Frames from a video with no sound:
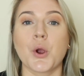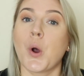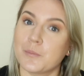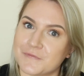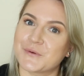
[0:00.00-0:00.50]

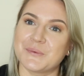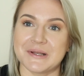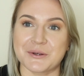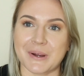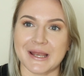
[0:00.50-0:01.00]

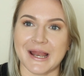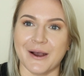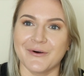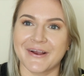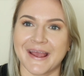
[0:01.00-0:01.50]
homeschooling right
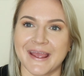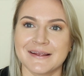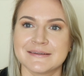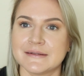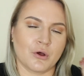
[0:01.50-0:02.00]
now,
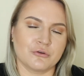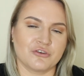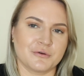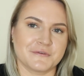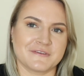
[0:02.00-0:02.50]
okay? All
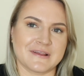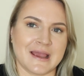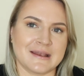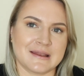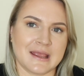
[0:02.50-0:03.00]
jokes
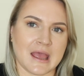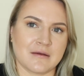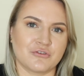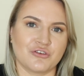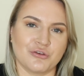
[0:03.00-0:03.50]
aside, they
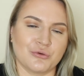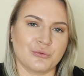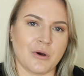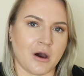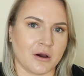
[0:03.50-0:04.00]
have
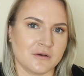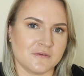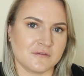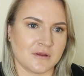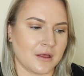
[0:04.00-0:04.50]
2
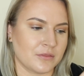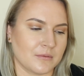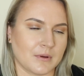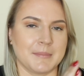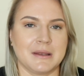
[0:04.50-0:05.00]
hearts at
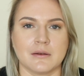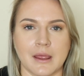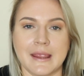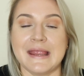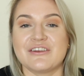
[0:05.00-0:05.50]
the, I mean,
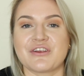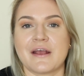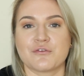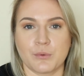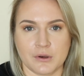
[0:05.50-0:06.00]
each
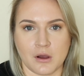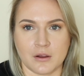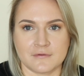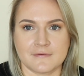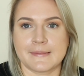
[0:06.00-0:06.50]
has 1
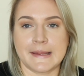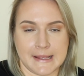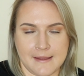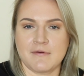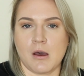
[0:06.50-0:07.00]
heart. They
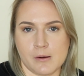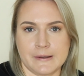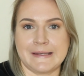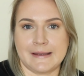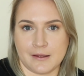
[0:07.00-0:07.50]
have a
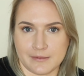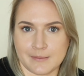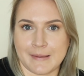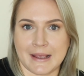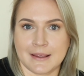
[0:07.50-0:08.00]
heart on the
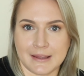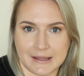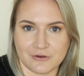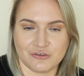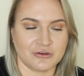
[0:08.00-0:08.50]
back
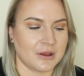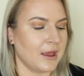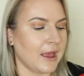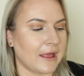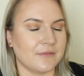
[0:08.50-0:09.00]
each,
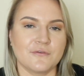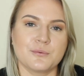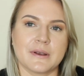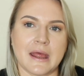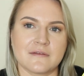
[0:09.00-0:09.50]
and this
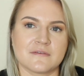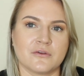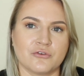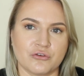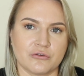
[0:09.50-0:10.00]
one has
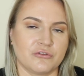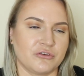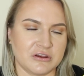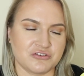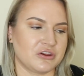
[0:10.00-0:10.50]
the
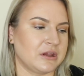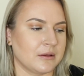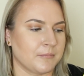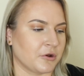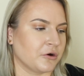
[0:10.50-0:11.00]

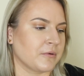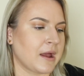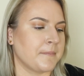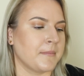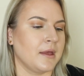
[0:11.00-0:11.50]
GG
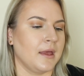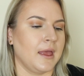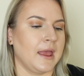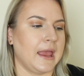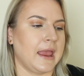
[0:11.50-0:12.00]
monogram,
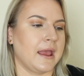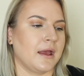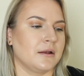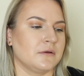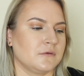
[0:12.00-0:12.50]

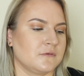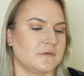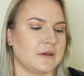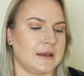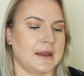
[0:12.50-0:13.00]

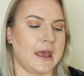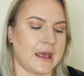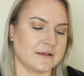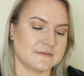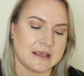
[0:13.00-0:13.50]
and it
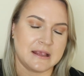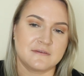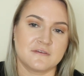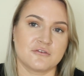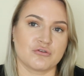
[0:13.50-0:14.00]
has a
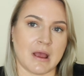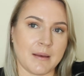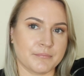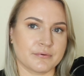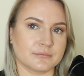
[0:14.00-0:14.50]
strap,